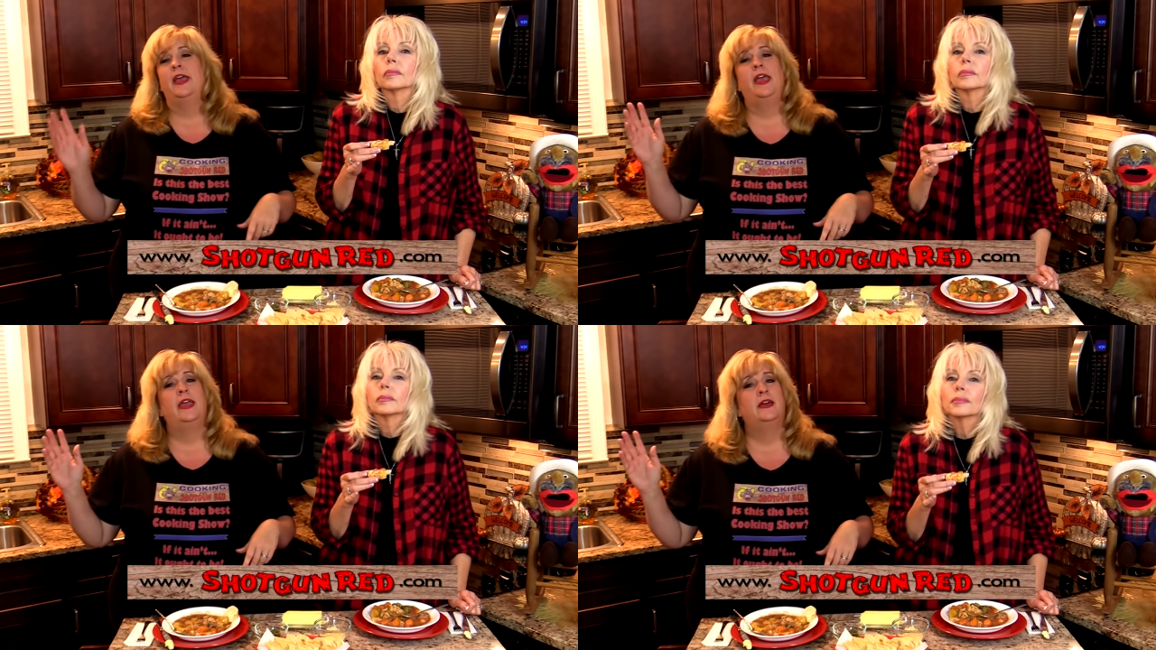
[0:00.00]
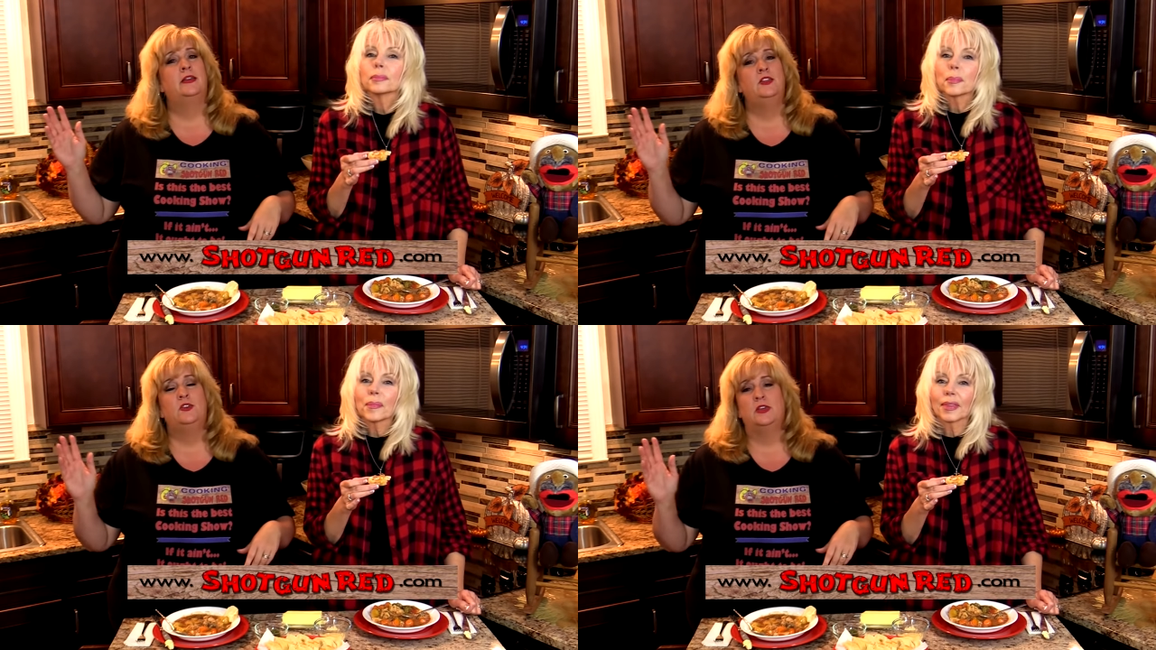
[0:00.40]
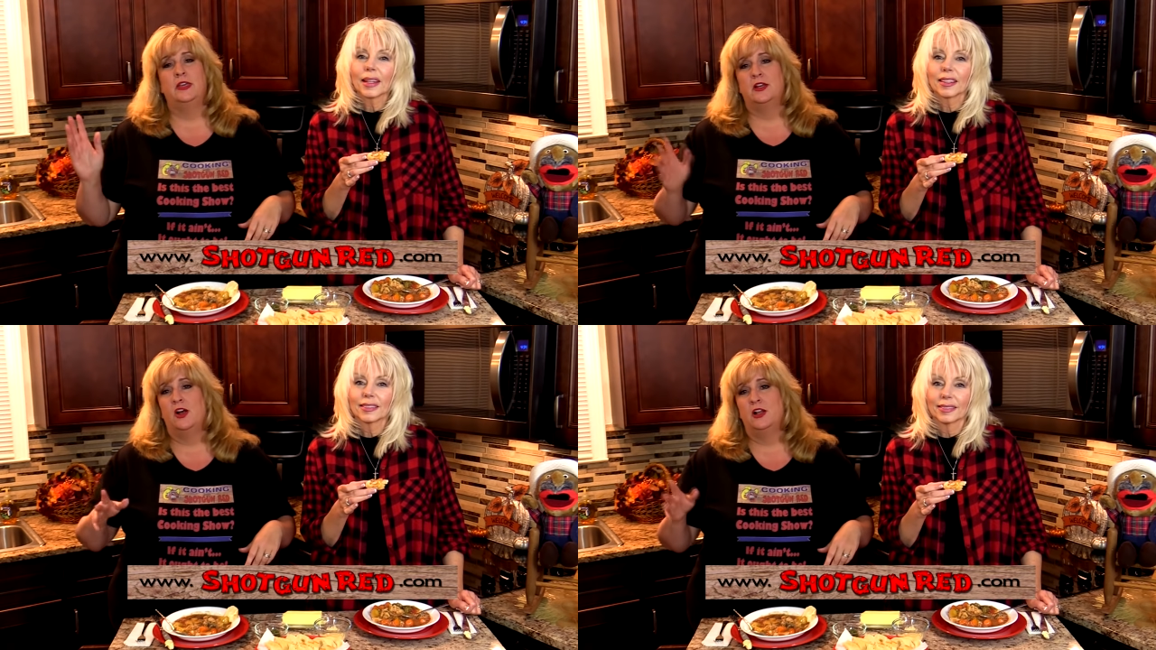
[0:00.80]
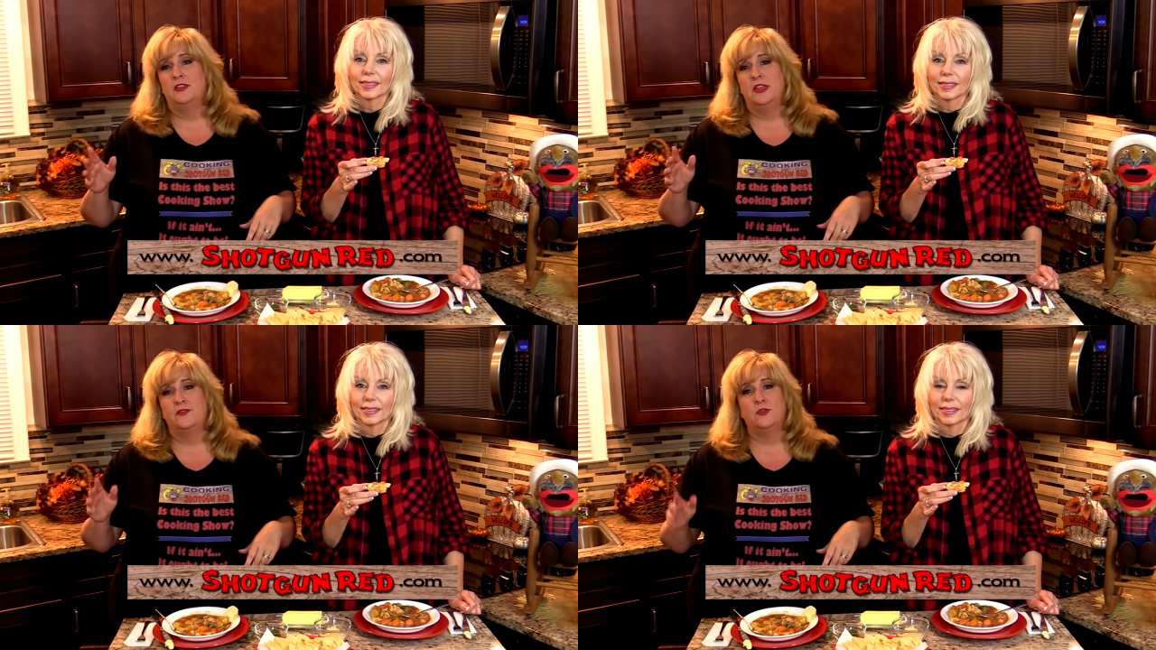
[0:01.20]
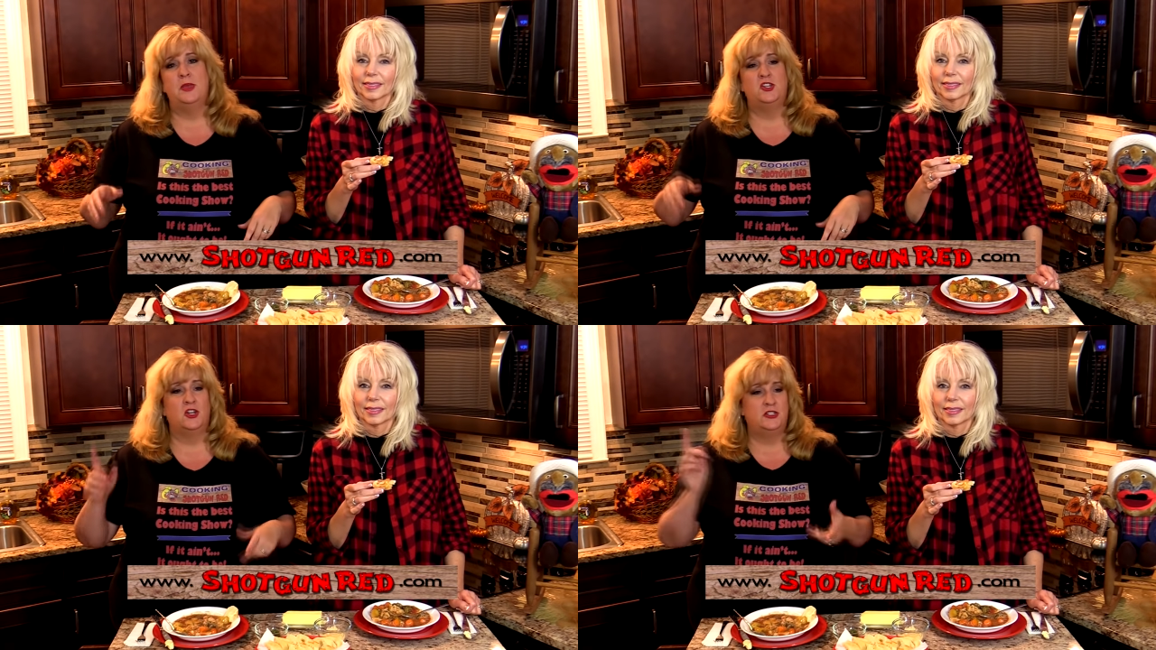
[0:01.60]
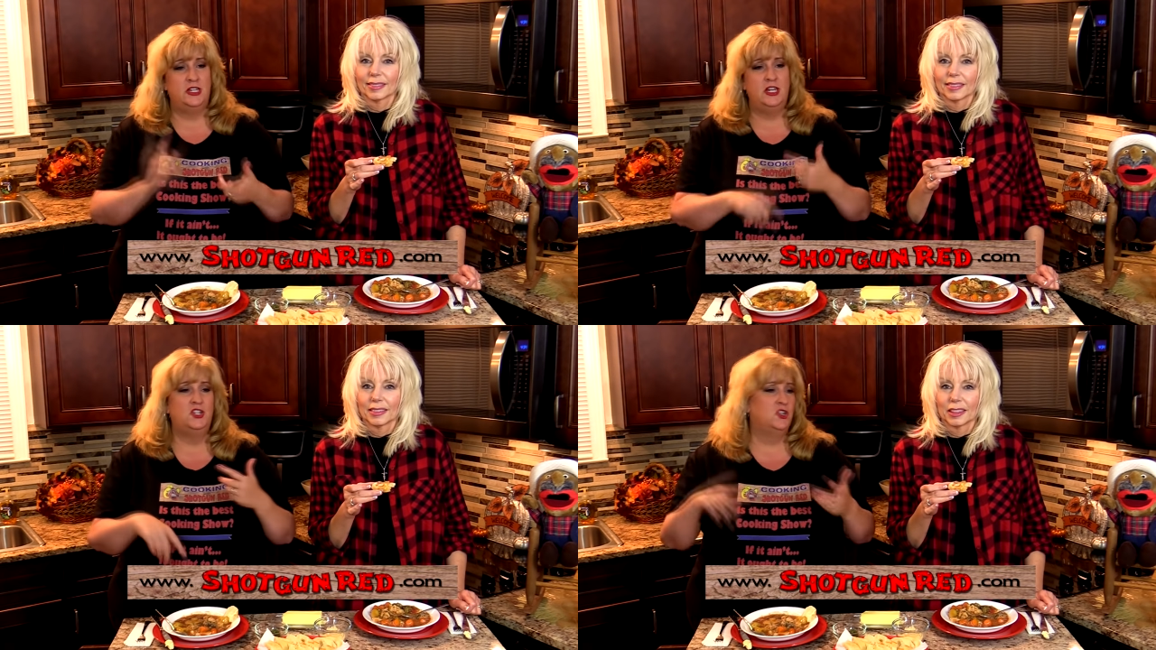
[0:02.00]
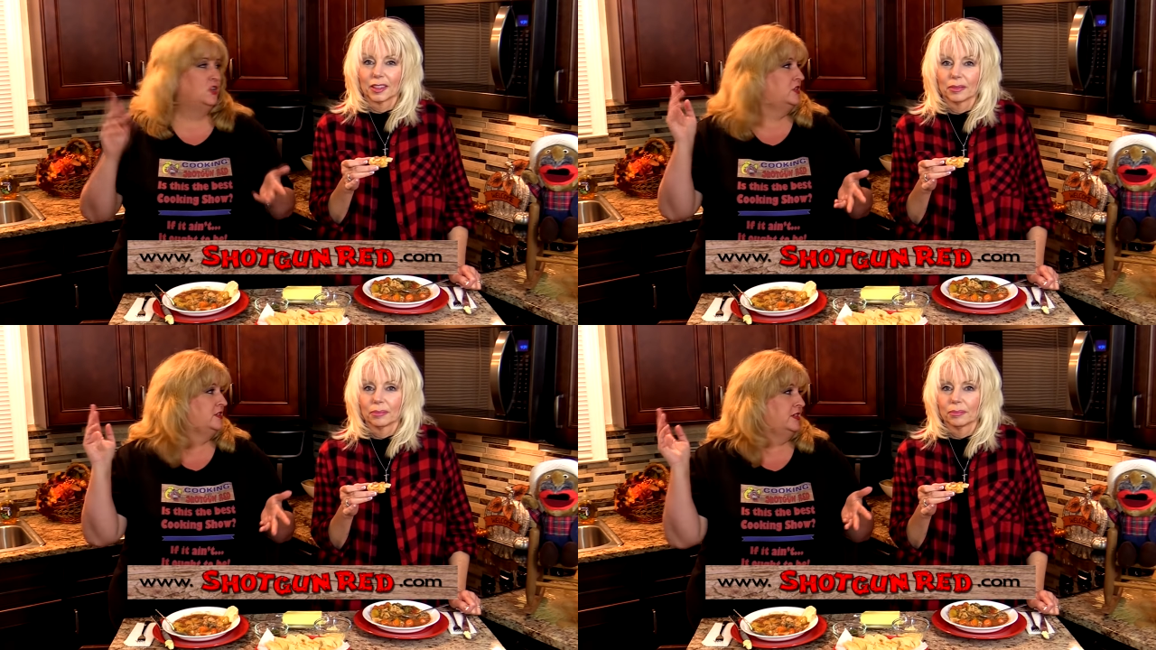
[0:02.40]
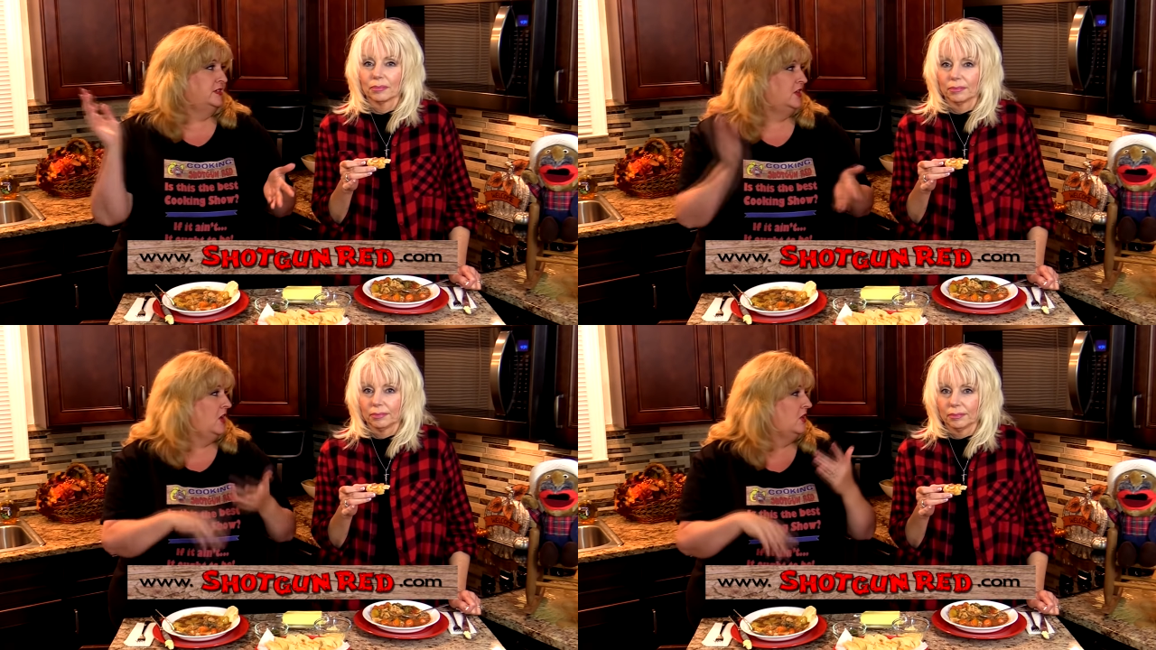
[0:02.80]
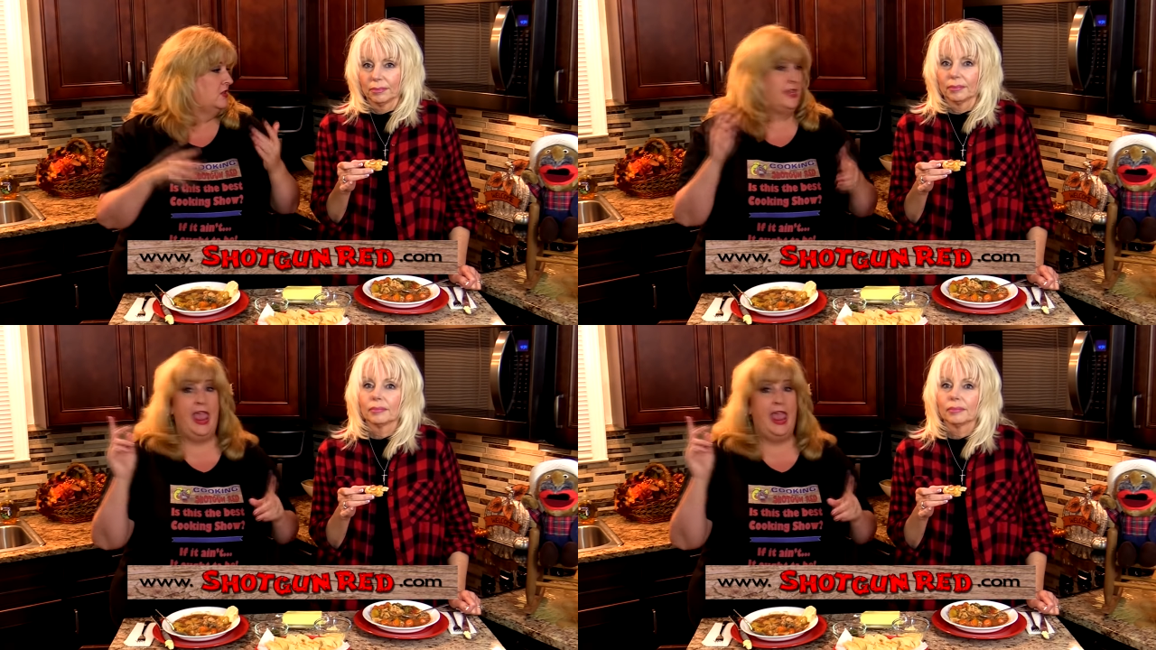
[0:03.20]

Speaker 1: and you can get all the information on t-shirts and dolls